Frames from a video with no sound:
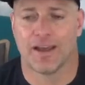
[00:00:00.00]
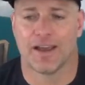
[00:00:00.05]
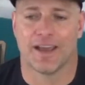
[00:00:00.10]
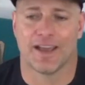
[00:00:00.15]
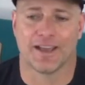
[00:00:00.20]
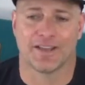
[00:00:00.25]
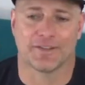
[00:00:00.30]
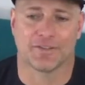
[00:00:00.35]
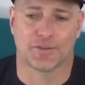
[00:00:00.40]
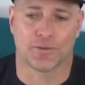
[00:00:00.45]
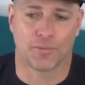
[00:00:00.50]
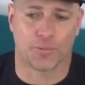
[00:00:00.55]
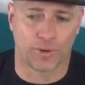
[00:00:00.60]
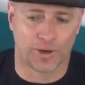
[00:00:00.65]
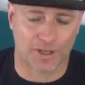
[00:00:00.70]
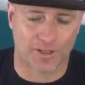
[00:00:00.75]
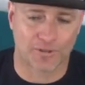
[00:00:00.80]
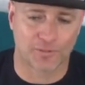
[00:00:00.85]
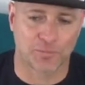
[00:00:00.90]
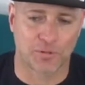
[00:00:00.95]
And so
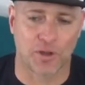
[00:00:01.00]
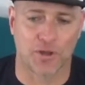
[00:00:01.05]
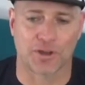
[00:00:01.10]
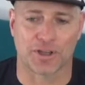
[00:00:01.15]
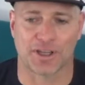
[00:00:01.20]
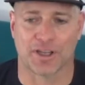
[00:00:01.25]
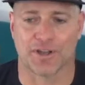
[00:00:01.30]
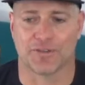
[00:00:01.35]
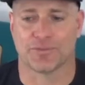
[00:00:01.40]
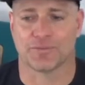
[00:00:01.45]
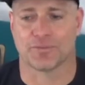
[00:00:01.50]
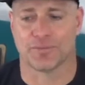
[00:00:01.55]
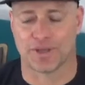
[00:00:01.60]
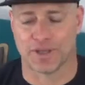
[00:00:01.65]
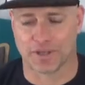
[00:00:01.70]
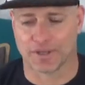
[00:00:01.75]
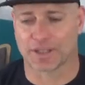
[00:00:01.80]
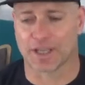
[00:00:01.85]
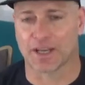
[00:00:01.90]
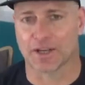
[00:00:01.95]
what exploding is,
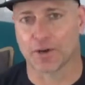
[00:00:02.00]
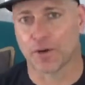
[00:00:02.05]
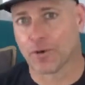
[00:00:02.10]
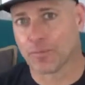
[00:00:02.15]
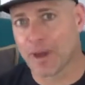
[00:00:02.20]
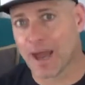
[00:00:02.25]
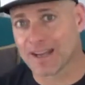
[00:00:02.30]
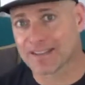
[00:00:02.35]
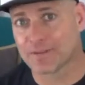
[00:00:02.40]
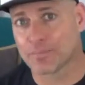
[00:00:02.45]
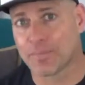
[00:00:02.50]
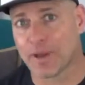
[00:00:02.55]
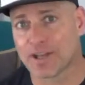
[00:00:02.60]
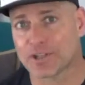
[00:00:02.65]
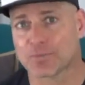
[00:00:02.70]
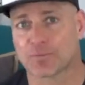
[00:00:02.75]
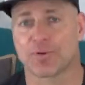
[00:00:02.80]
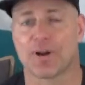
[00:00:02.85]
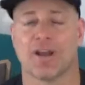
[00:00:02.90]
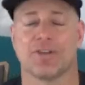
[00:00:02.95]
and again, going back to
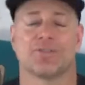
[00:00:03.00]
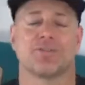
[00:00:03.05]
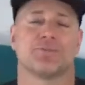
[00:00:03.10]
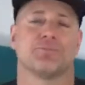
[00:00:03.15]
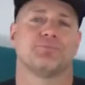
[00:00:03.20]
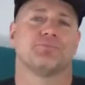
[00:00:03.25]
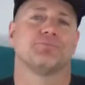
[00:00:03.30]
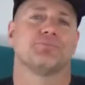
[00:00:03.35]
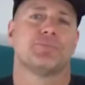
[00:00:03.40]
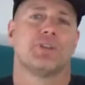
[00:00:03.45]
bench press,